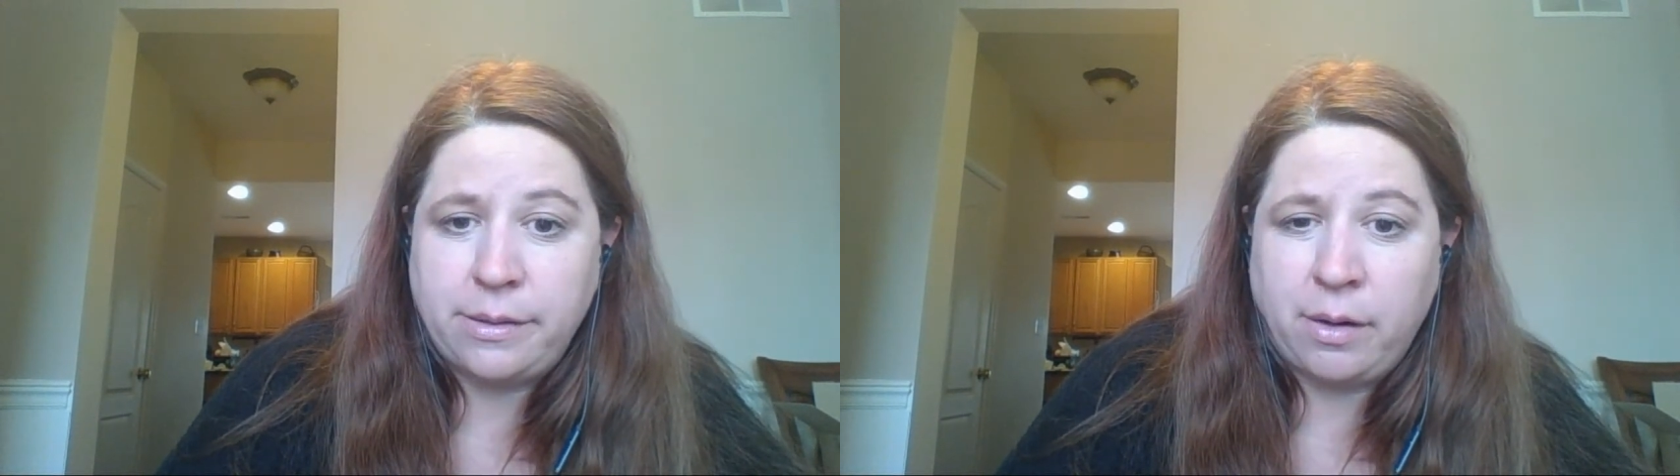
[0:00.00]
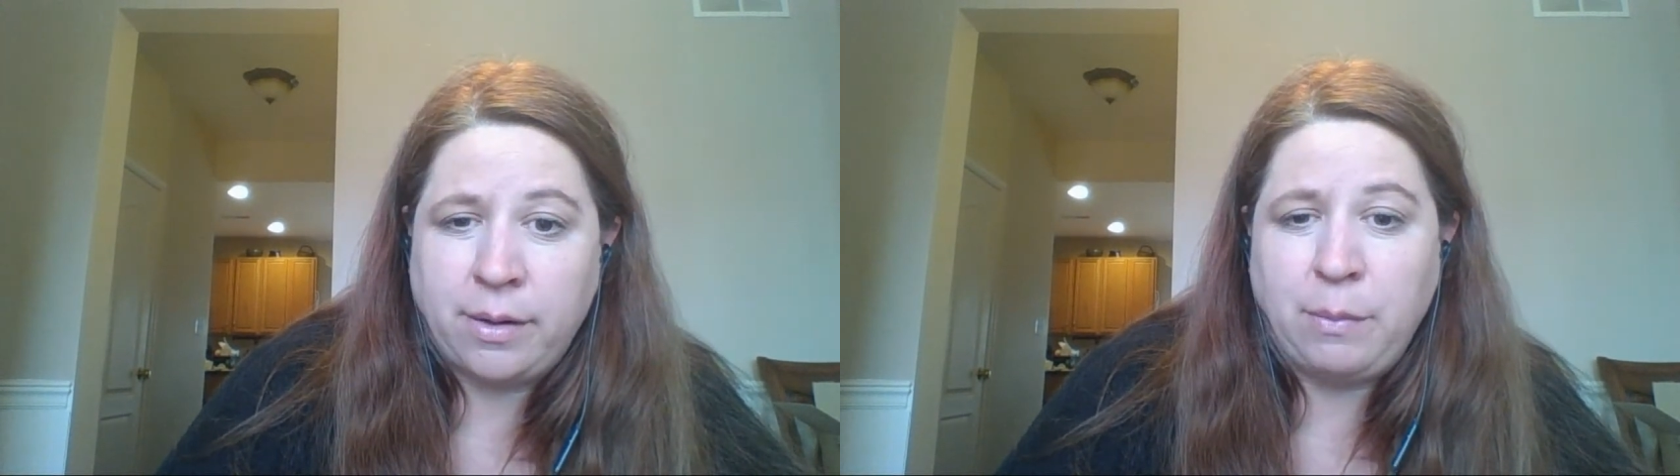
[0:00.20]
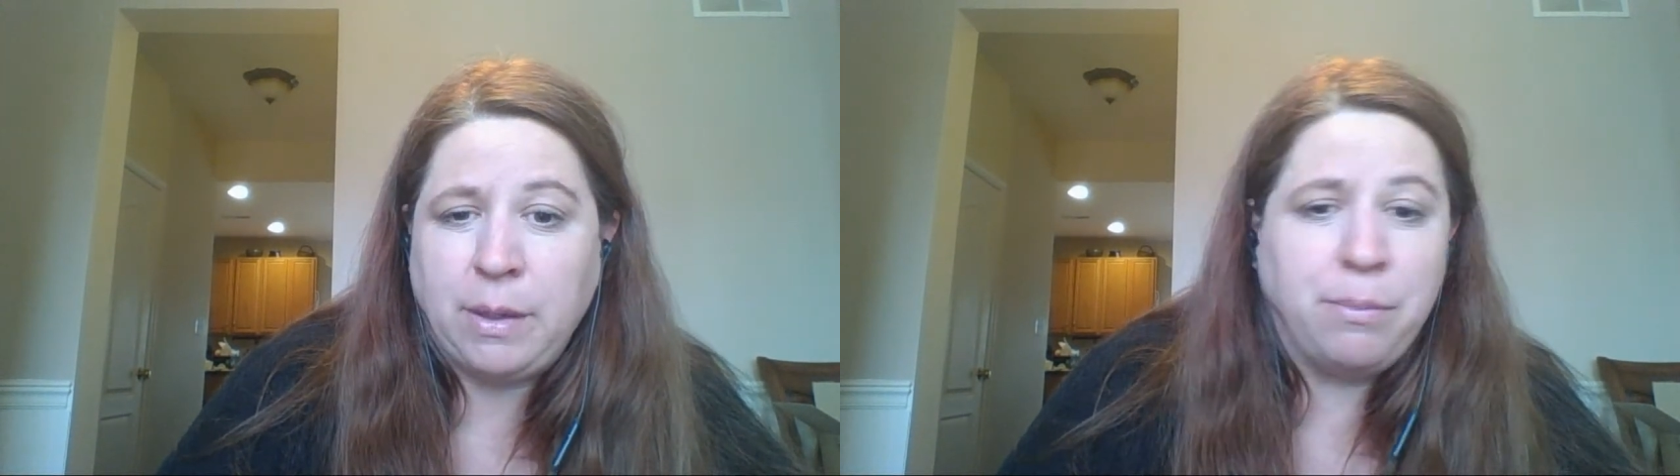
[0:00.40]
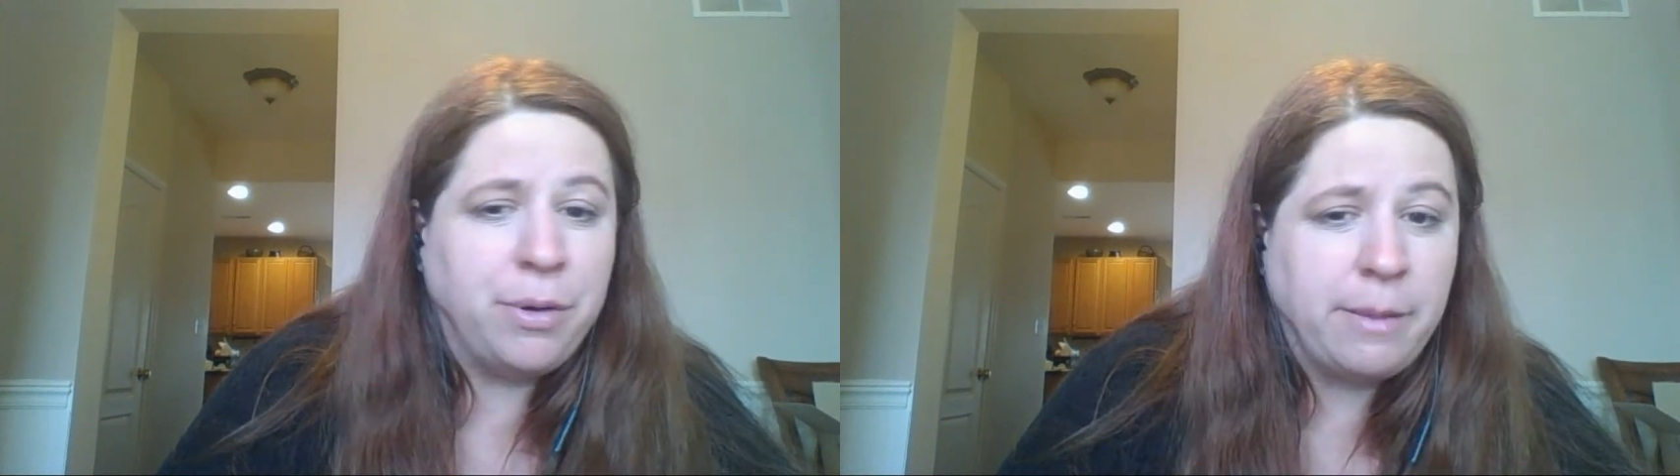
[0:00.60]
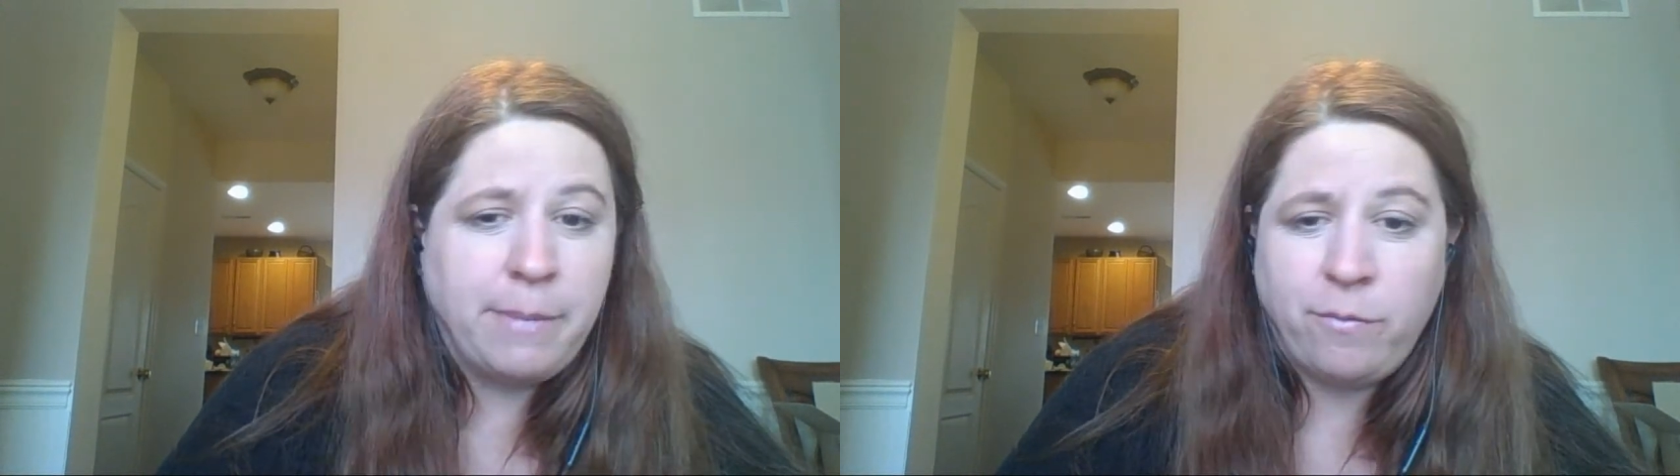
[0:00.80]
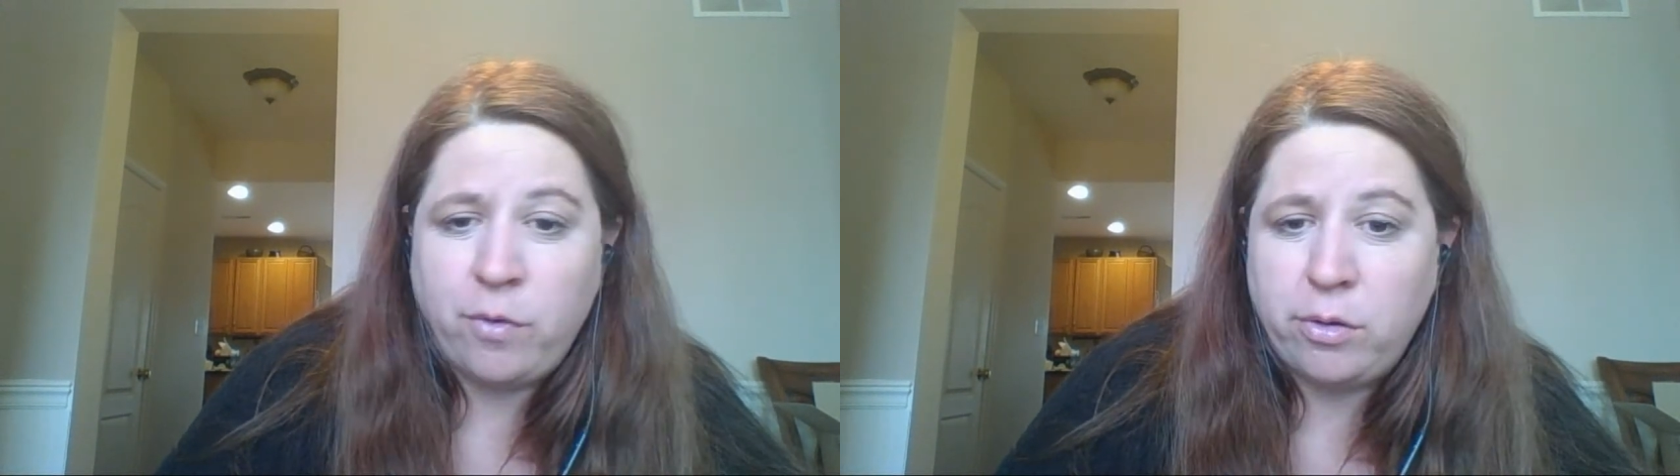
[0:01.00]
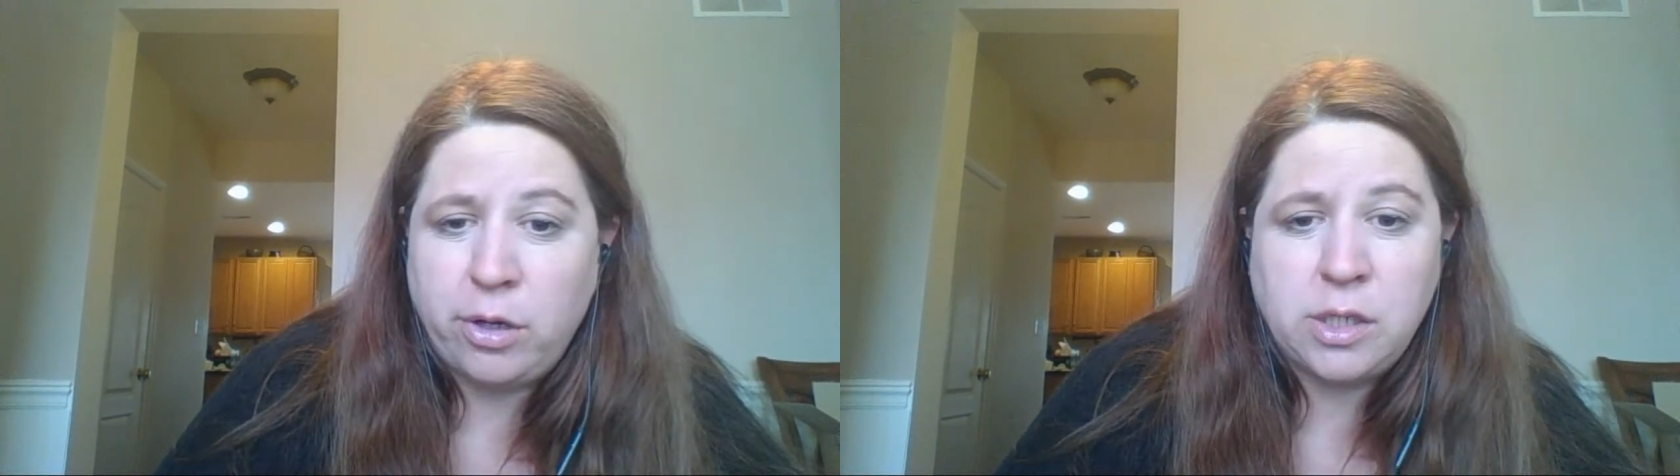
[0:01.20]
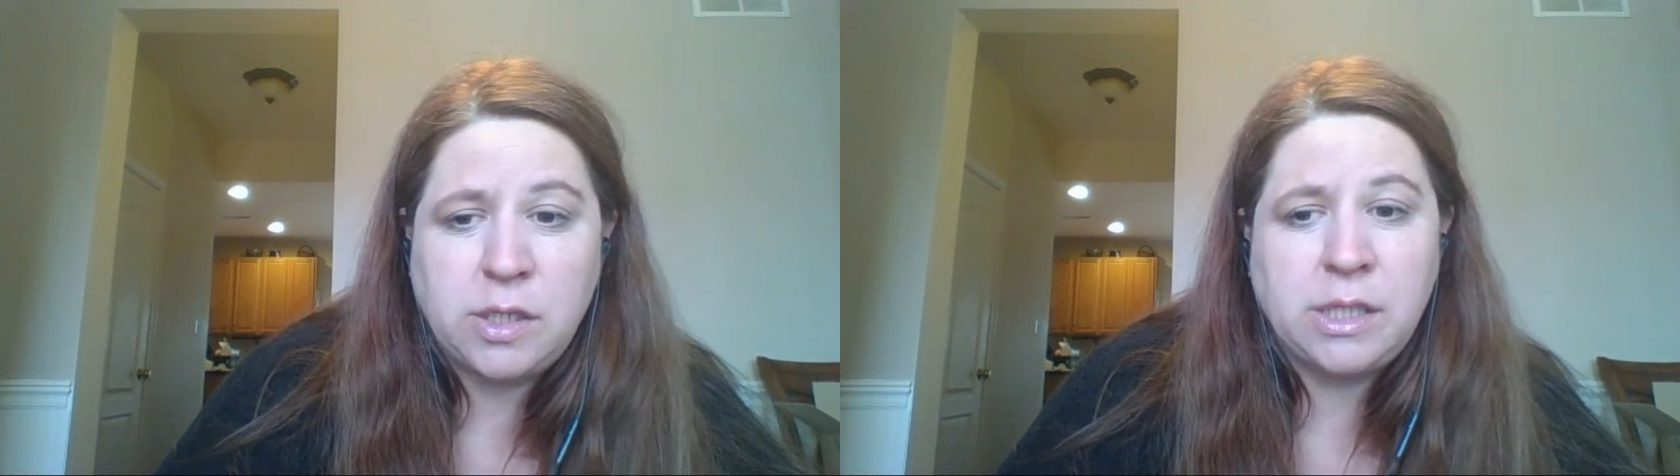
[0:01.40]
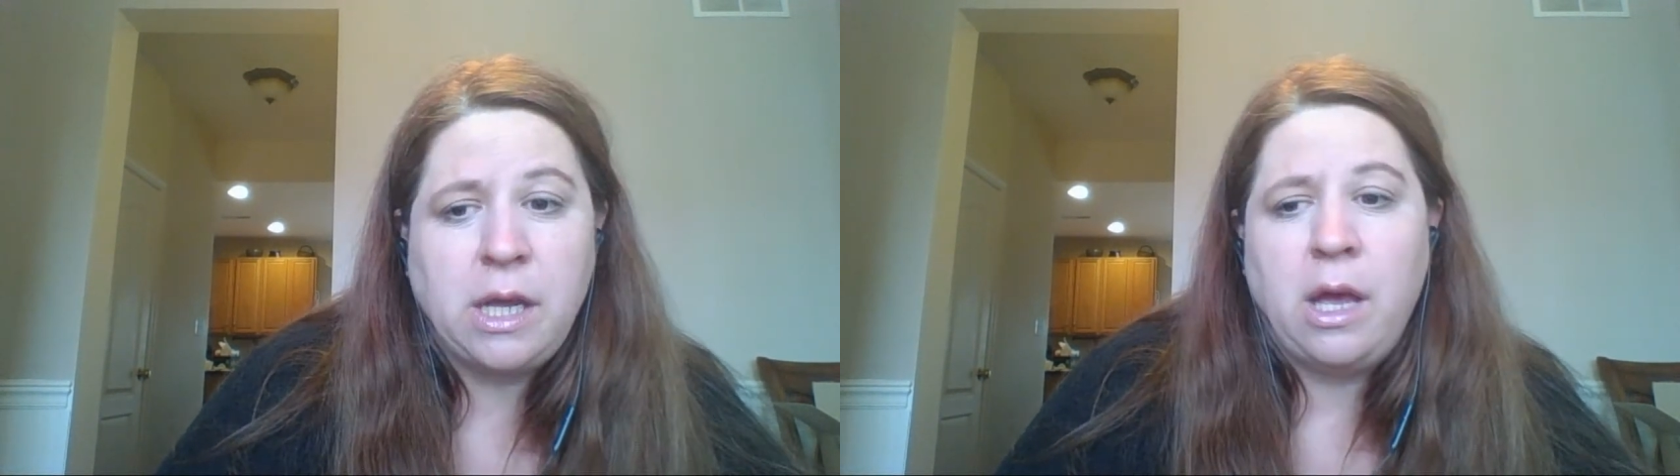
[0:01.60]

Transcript: Okay, we can put them in folders.